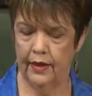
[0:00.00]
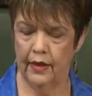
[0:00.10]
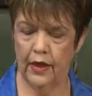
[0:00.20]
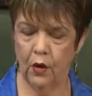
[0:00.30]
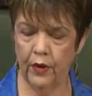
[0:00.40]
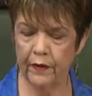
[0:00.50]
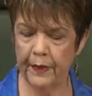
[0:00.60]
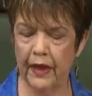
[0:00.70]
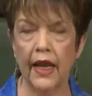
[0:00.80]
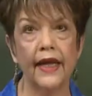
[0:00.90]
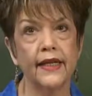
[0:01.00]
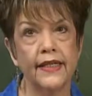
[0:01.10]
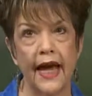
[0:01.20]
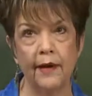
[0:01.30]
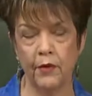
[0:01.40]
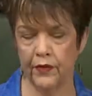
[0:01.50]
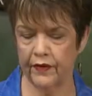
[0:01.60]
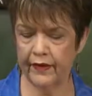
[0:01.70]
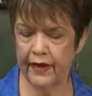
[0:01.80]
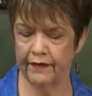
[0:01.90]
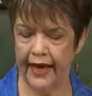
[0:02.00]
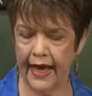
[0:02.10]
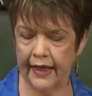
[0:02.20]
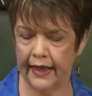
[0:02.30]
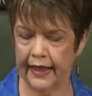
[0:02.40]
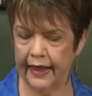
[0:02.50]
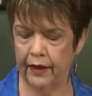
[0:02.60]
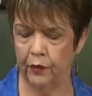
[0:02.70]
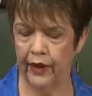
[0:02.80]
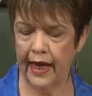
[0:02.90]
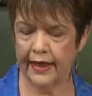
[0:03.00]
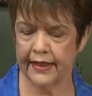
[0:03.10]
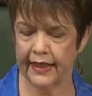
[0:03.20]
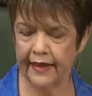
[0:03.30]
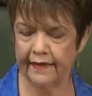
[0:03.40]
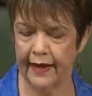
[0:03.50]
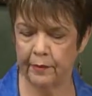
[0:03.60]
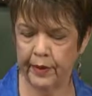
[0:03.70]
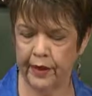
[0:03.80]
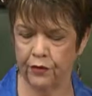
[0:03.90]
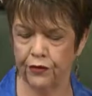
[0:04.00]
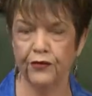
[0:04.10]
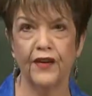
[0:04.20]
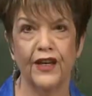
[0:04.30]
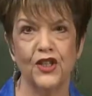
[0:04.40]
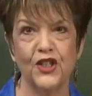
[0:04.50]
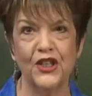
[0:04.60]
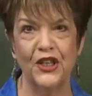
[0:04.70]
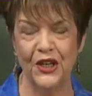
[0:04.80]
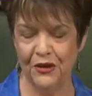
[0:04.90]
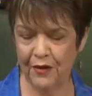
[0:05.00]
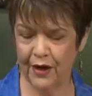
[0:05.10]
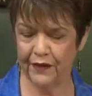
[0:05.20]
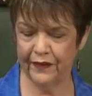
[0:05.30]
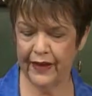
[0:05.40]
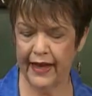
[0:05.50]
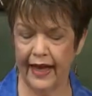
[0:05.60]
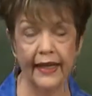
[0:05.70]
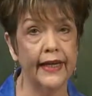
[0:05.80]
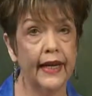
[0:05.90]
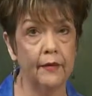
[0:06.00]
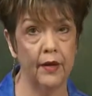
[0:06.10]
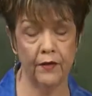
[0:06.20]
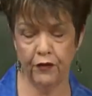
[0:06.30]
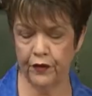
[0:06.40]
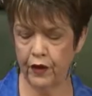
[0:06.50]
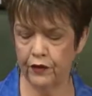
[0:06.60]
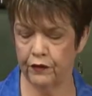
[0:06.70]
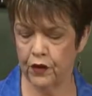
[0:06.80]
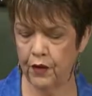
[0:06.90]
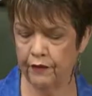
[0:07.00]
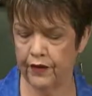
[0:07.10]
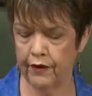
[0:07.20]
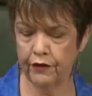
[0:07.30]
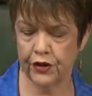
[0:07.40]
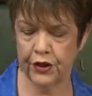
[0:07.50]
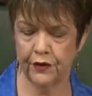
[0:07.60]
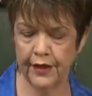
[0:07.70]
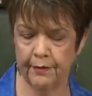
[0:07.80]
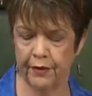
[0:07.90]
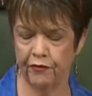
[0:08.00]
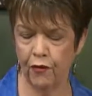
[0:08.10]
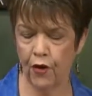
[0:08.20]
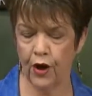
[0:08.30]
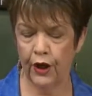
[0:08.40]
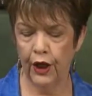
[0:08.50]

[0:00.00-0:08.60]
You know, we spend a lot of time on the Sea of Galilee. We like to get St. Peter's fish right on the Sea of Galilee. And for those of you who have never tuned in before,